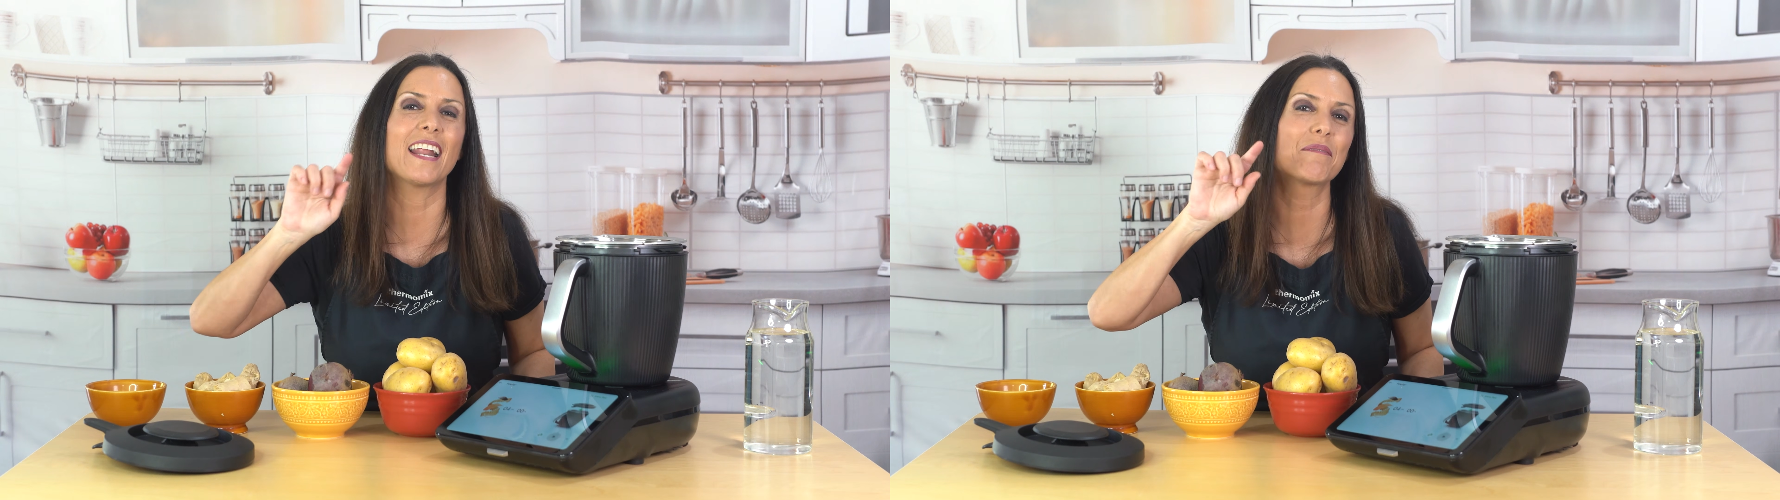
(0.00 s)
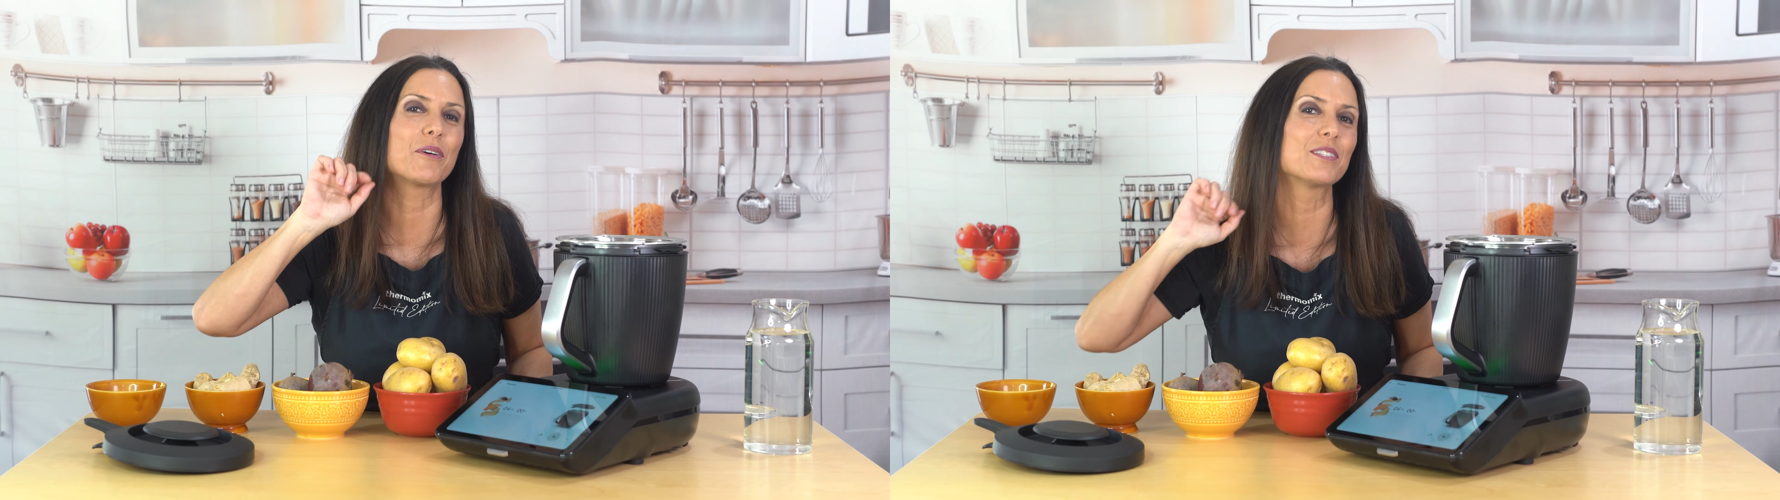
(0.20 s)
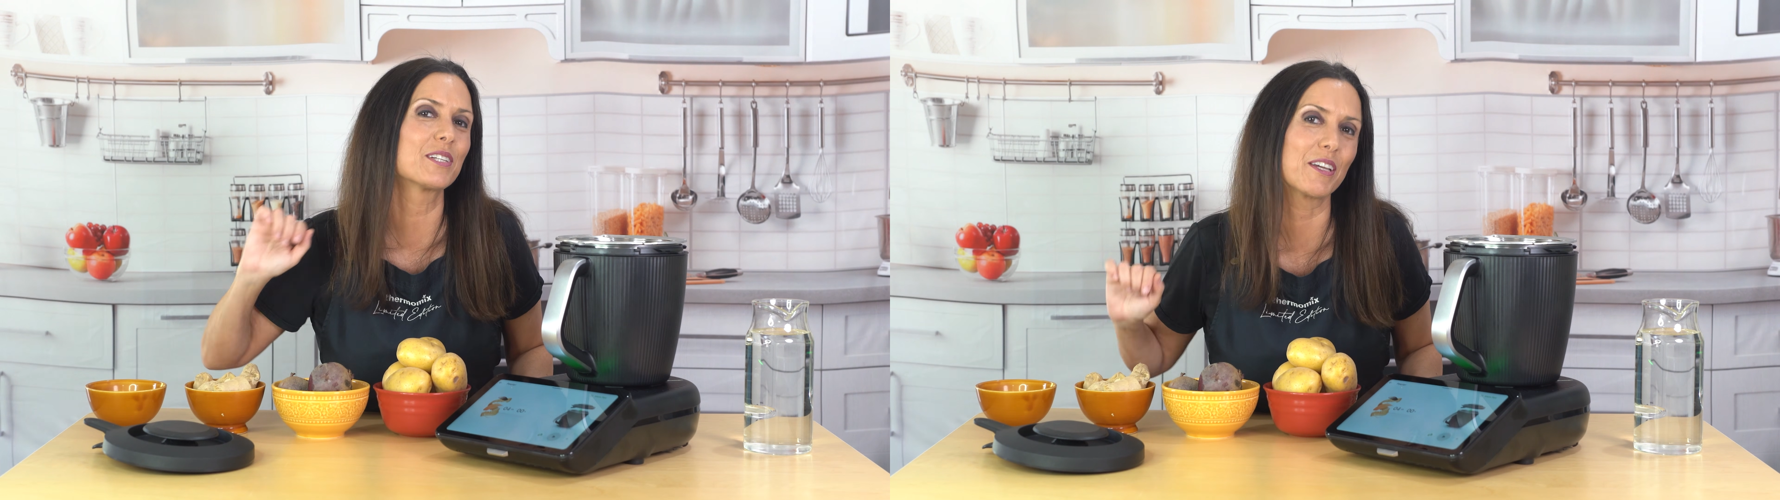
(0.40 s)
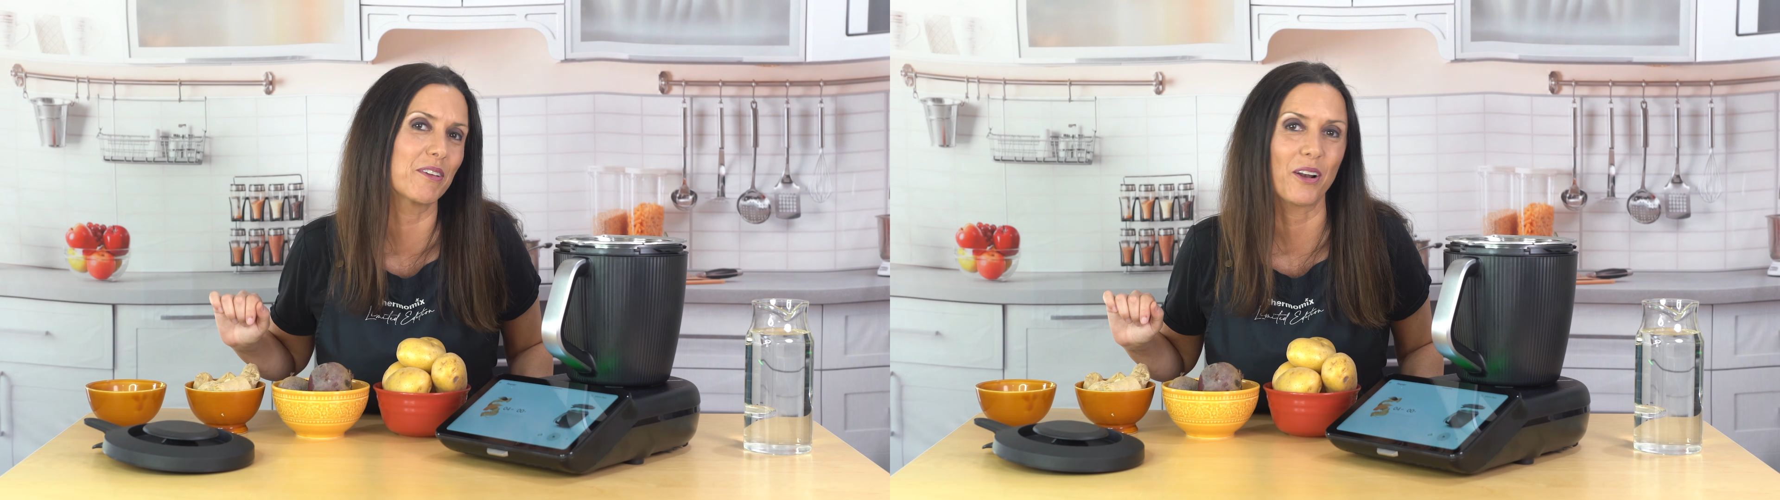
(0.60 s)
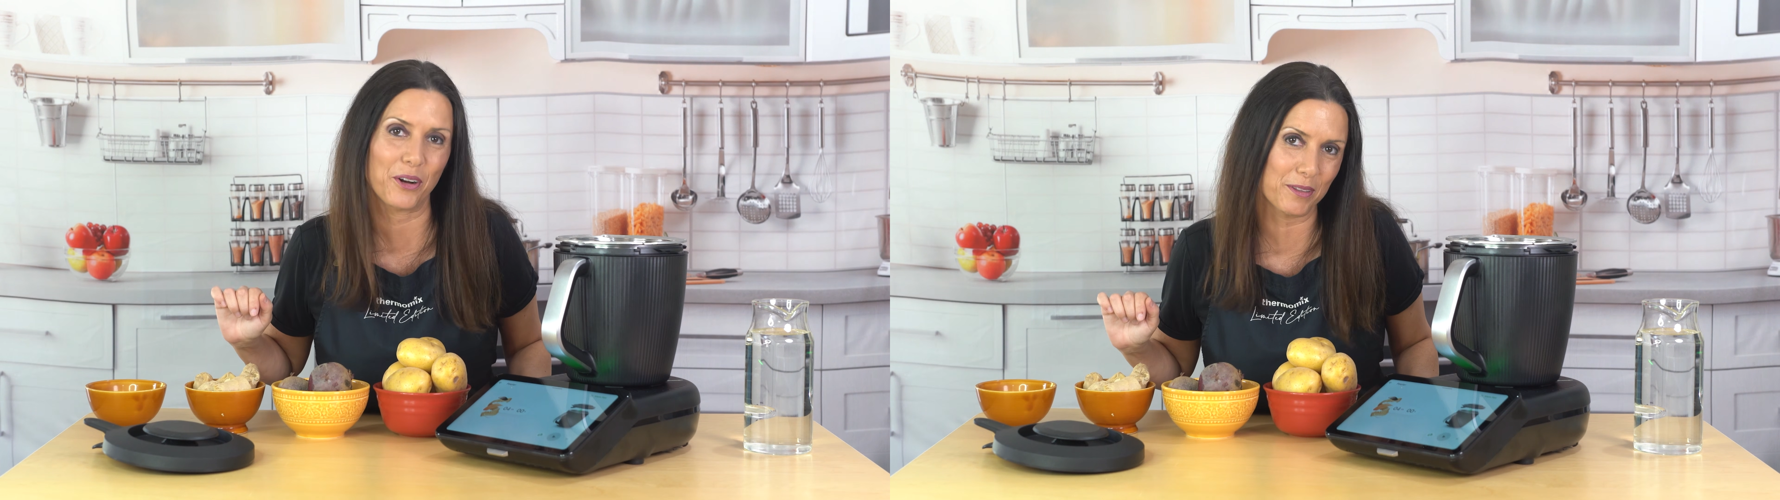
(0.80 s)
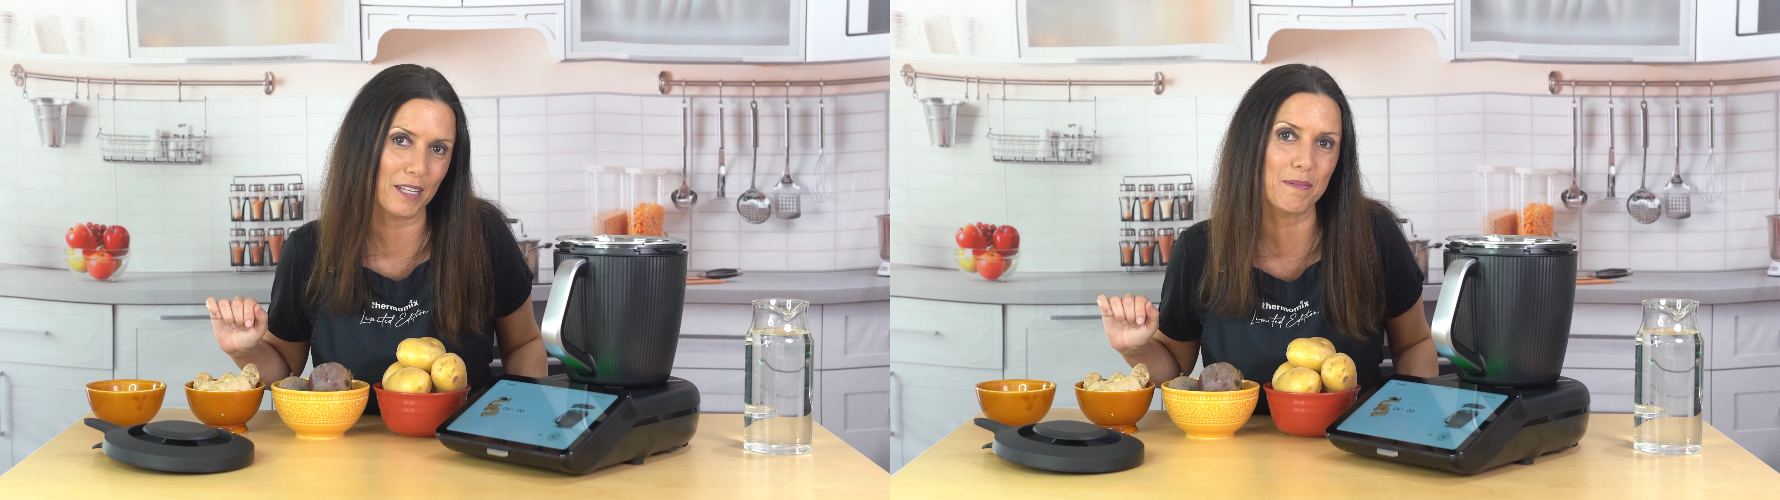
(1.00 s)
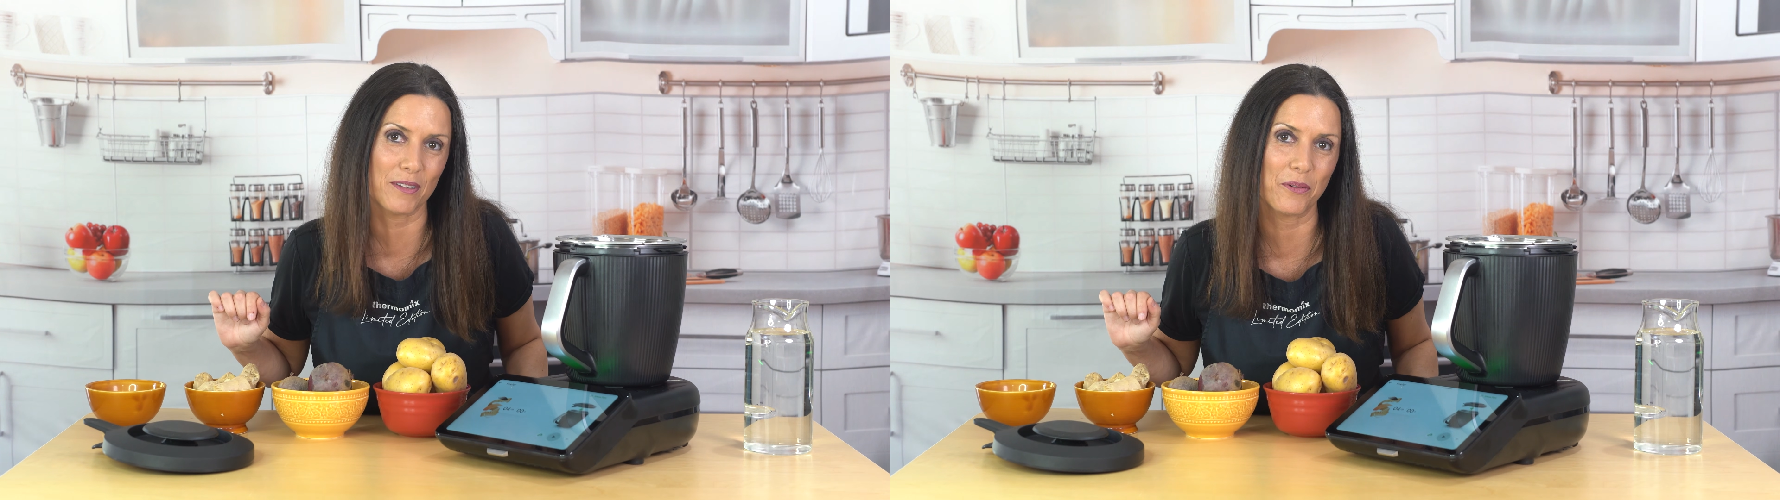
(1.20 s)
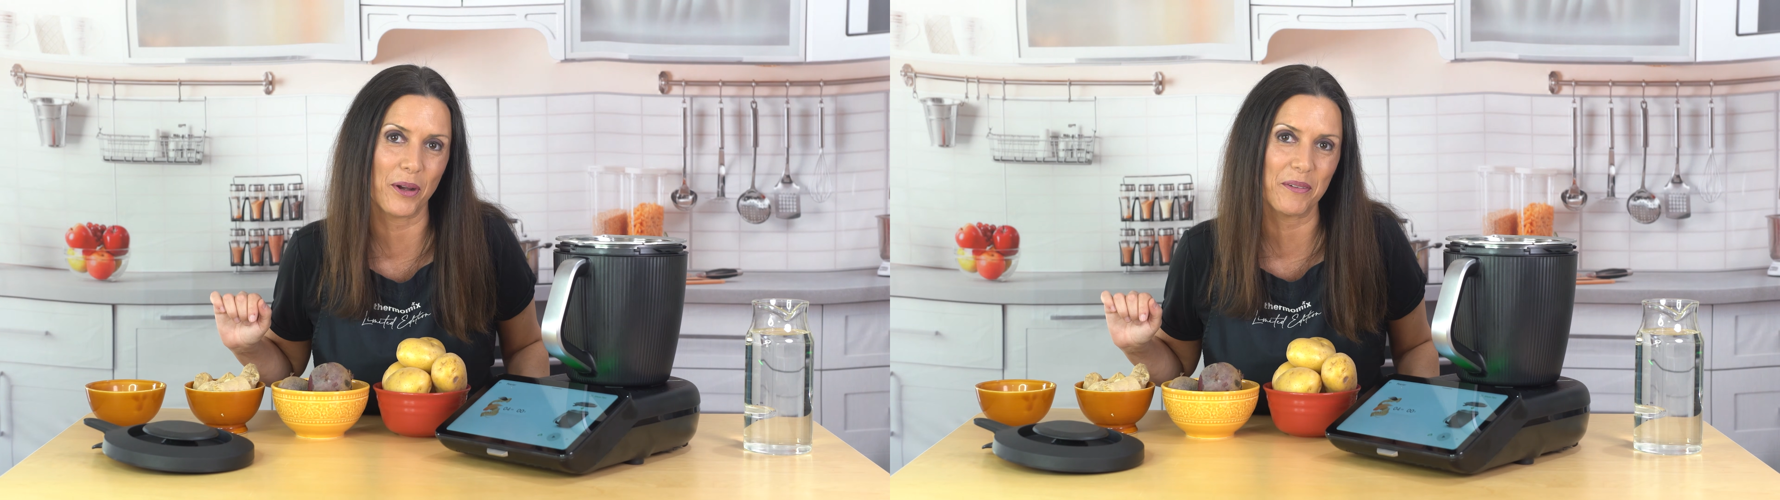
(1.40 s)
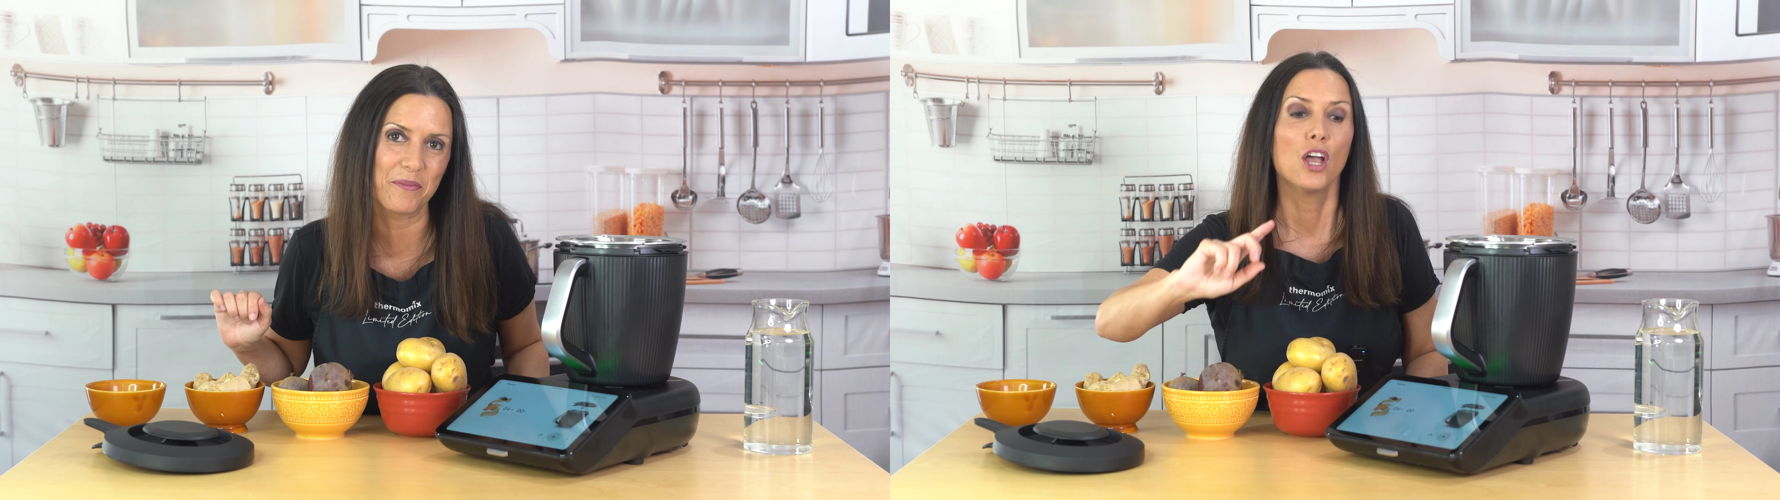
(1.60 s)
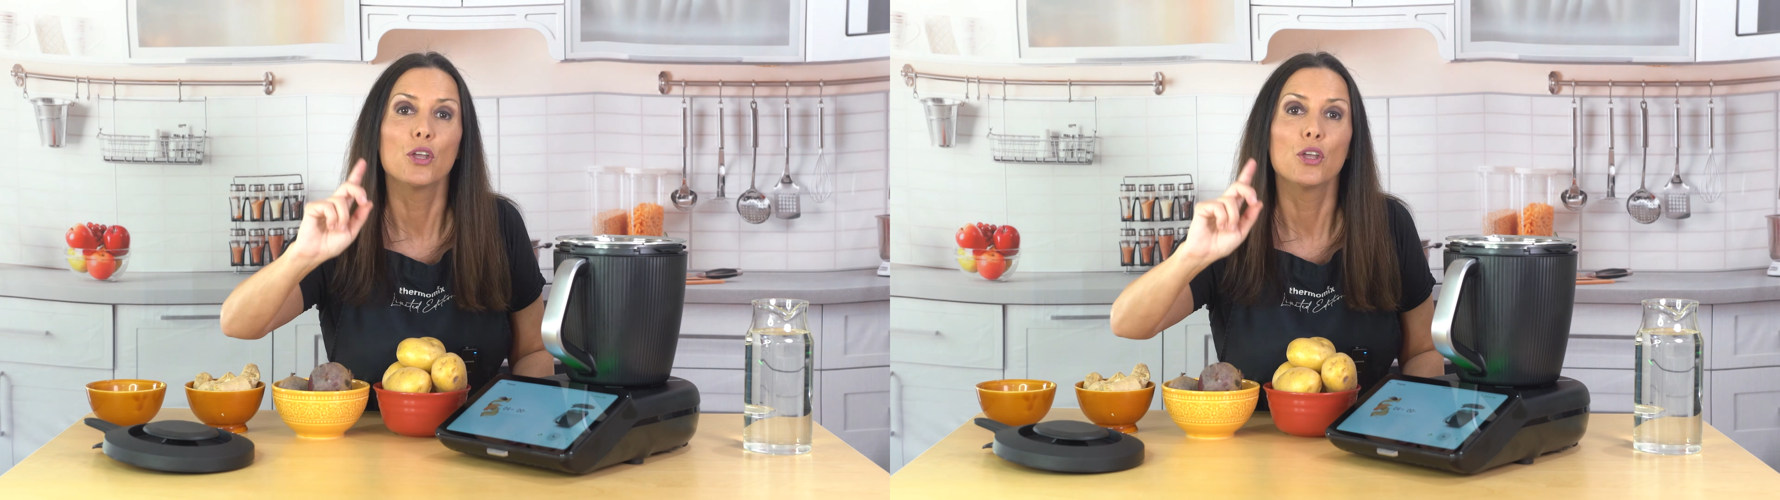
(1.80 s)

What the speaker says: I'm going to give you a lot of tips on the way.